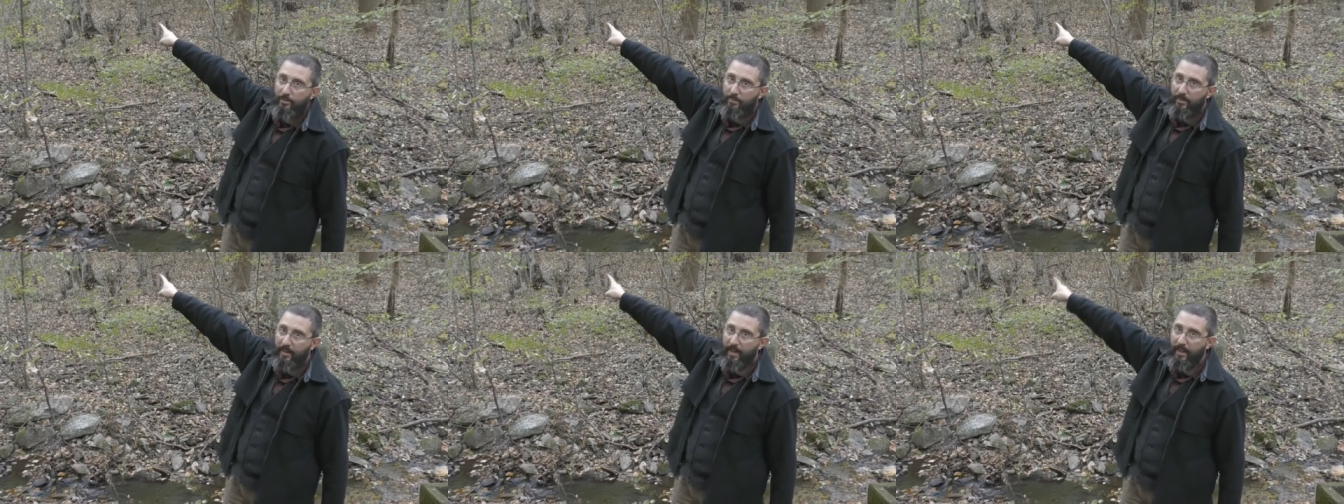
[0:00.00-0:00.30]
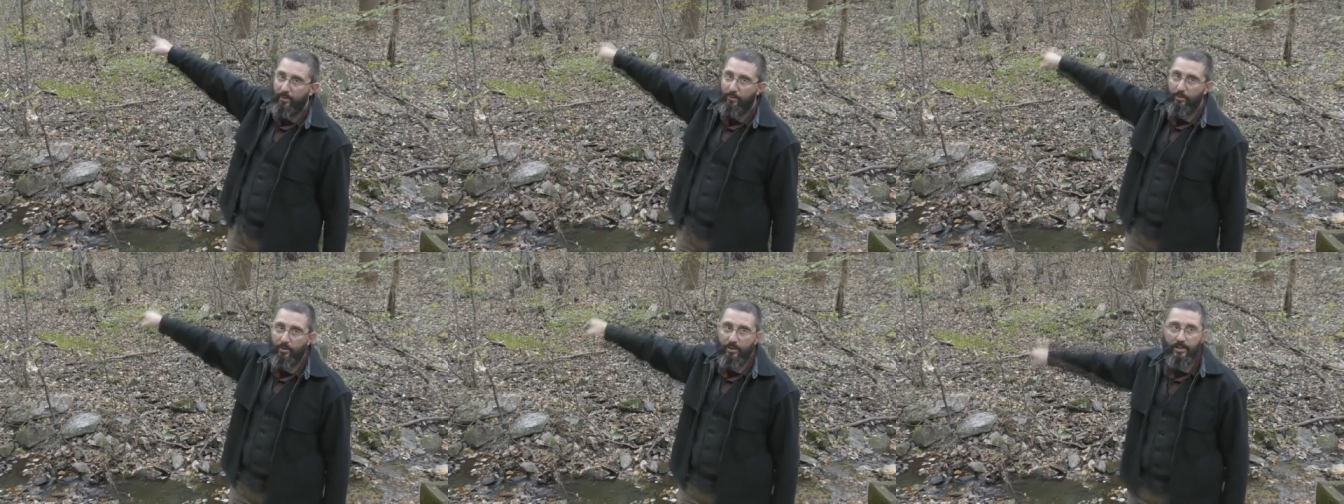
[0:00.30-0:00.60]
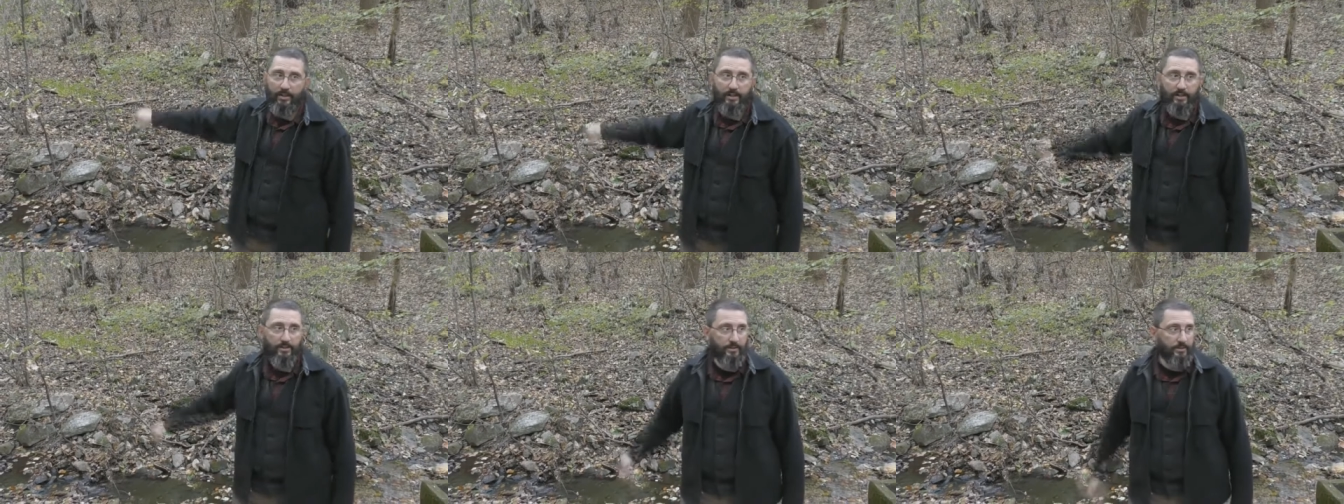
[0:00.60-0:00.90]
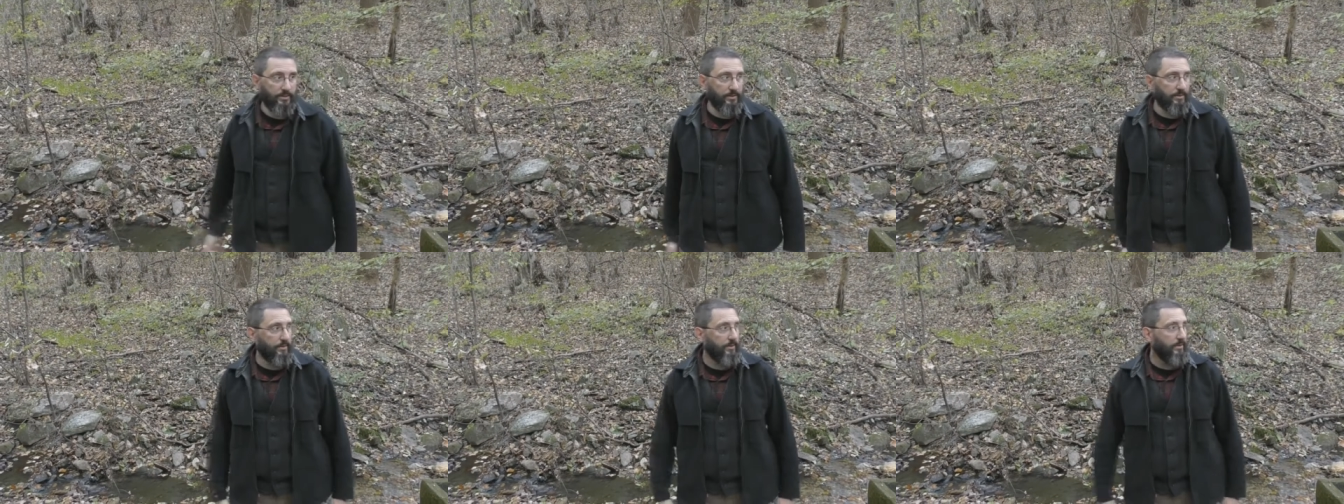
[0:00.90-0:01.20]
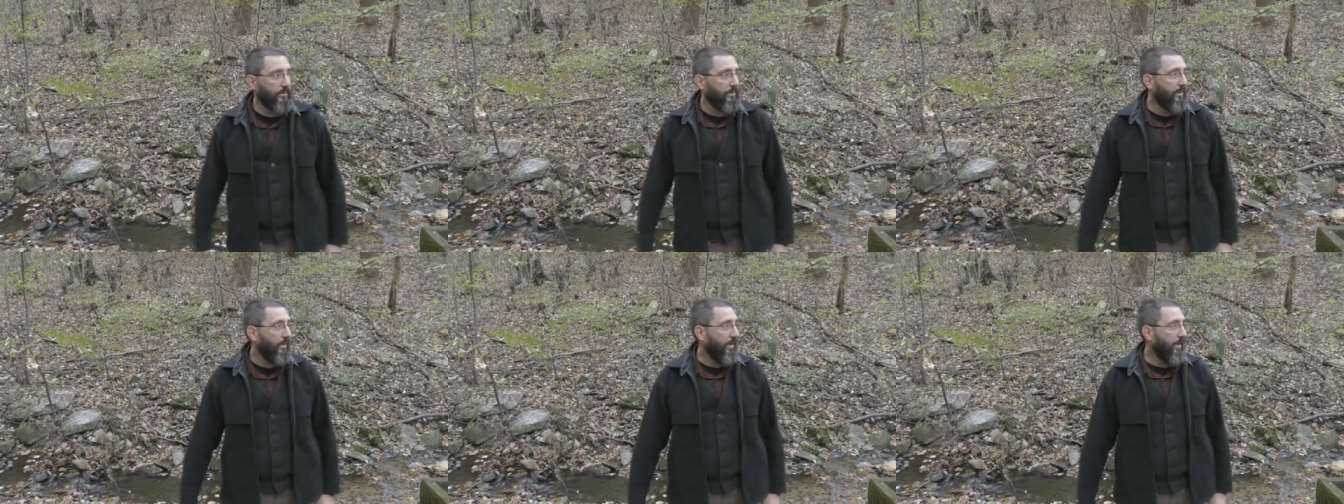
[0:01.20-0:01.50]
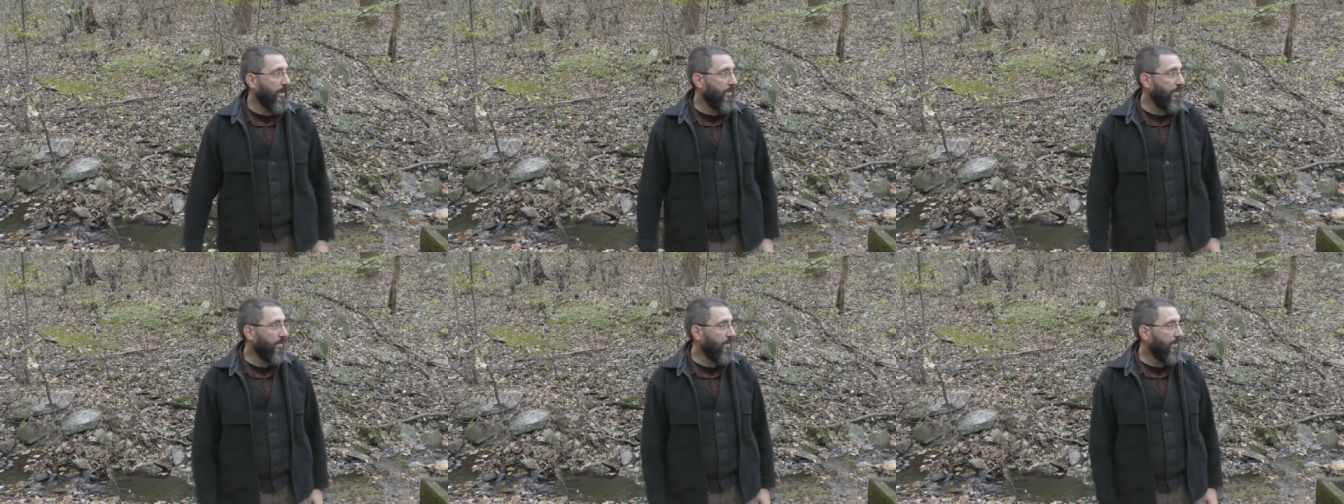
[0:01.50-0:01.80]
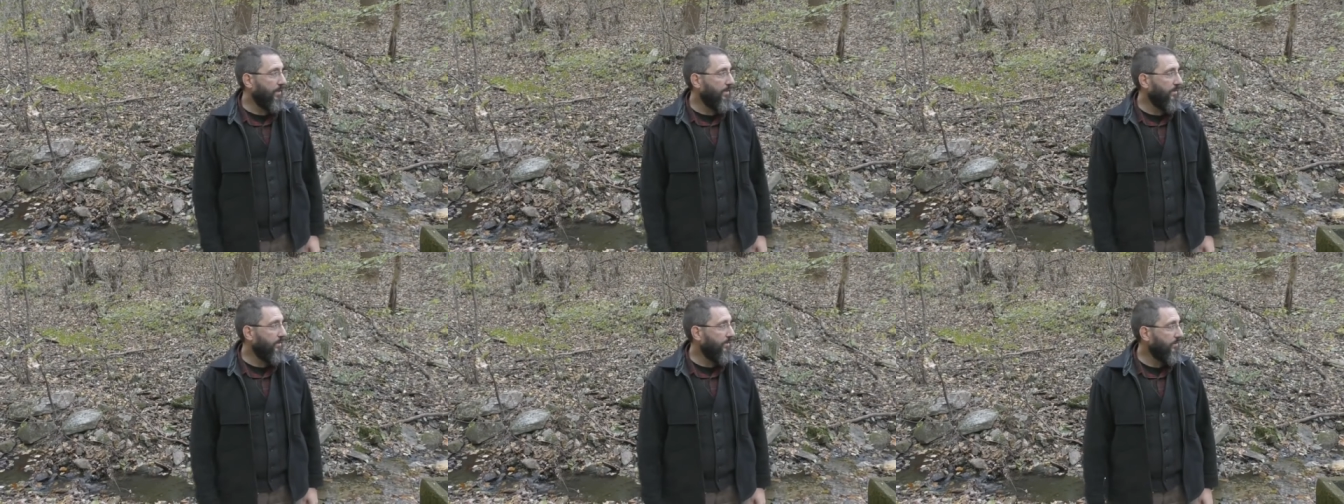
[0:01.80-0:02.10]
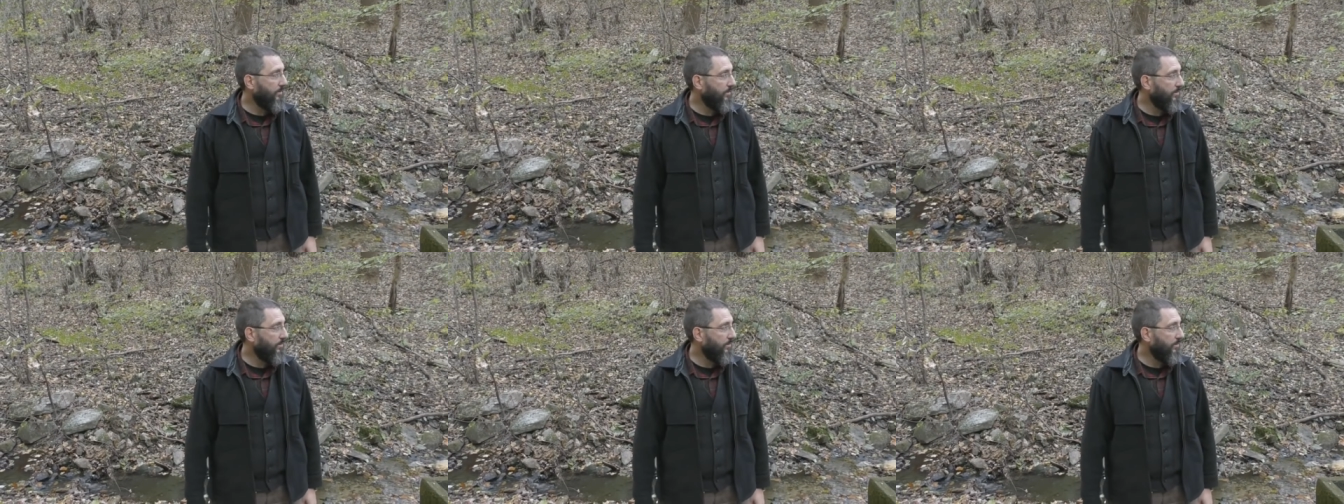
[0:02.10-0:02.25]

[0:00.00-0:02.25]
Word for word: up that way, and uh,